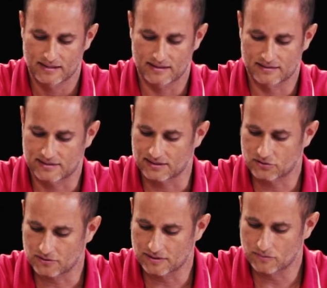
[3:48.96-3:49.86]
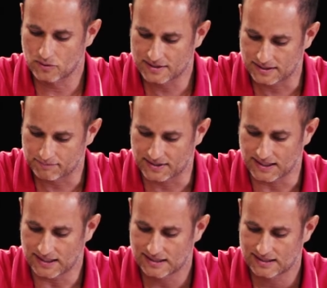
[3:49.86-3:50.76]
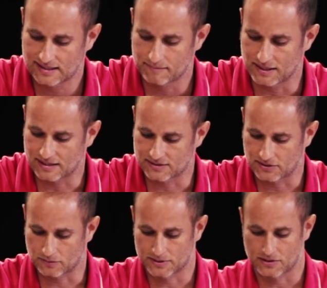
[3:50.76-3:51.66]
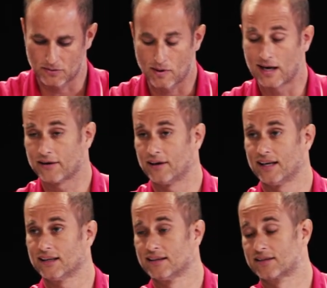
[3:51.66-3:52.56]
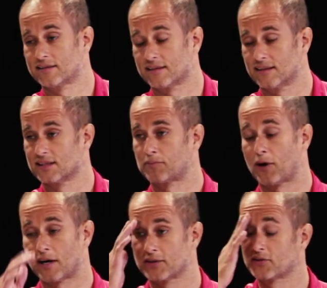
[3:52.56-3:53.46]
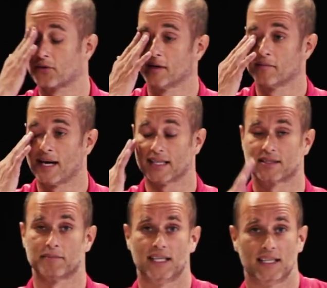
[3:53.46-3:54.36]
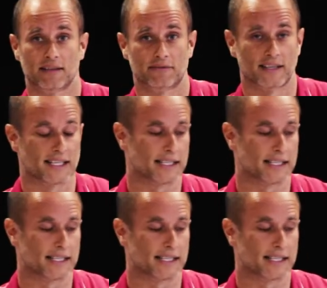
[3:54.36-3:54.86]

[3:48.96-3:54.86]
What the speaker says: The cistern was empty because there was no water in it. This part of the story reminds me of